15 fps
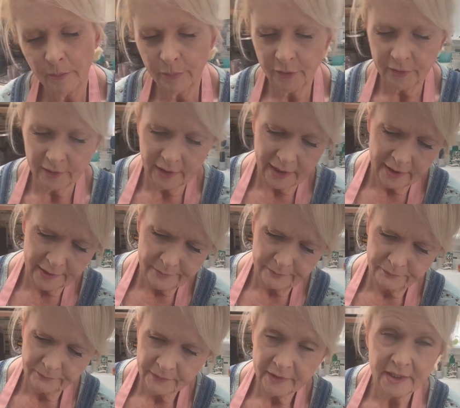put
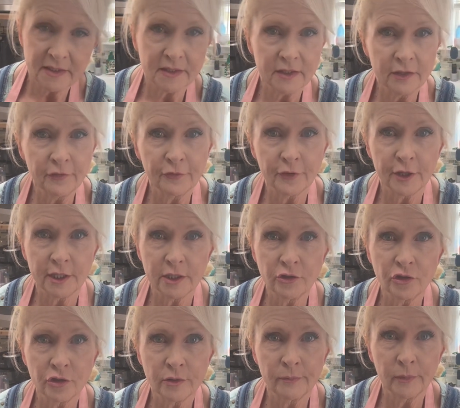this in the
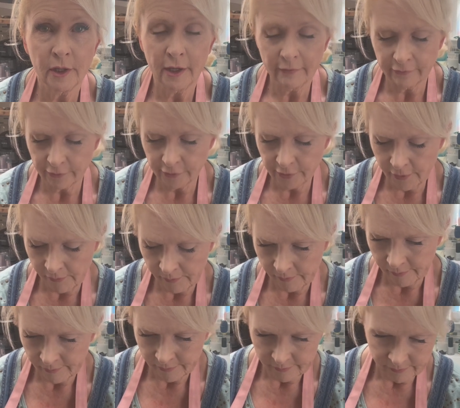fridge, covered,
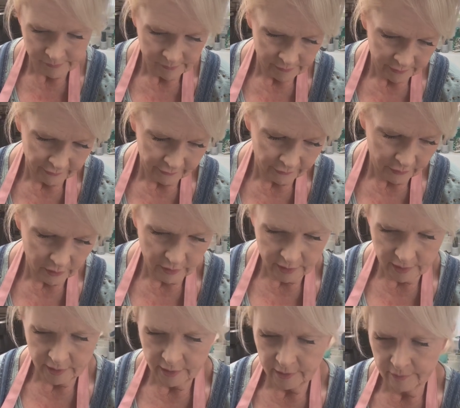
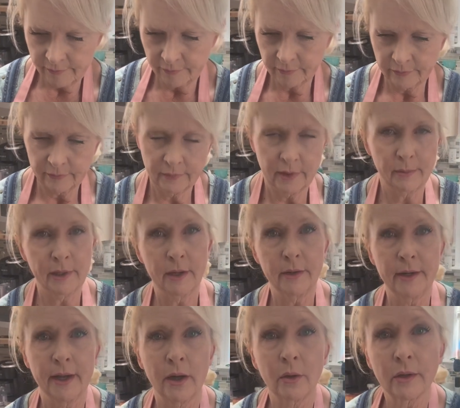for about an
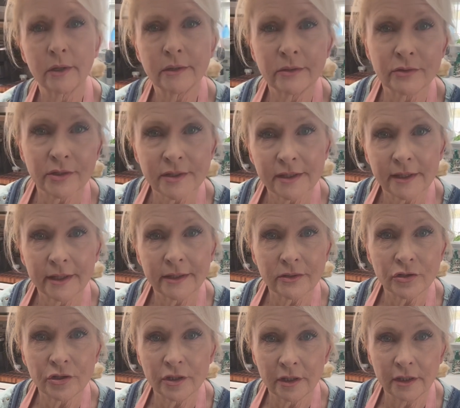hour. Just let it
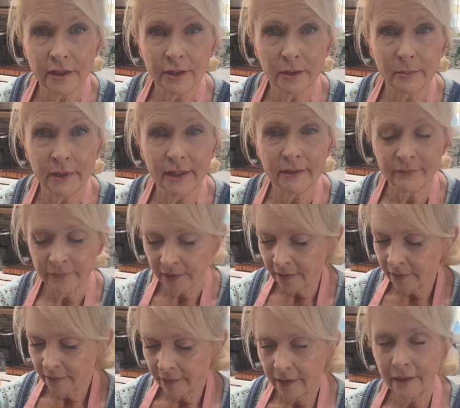chill a little bit,
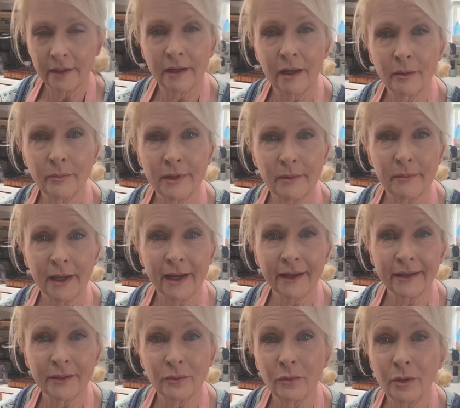and then I'll be back
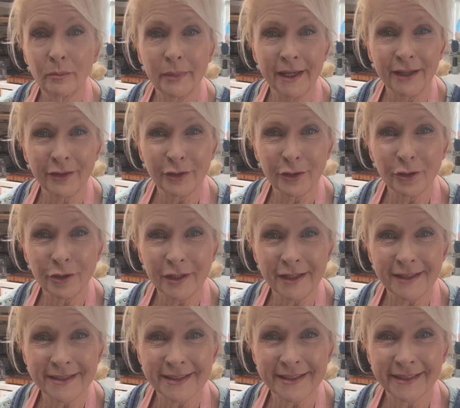and we'll bake the
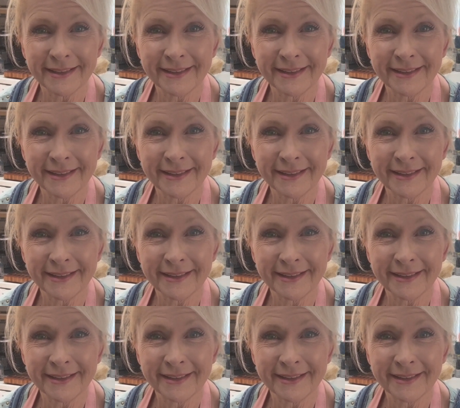cookies.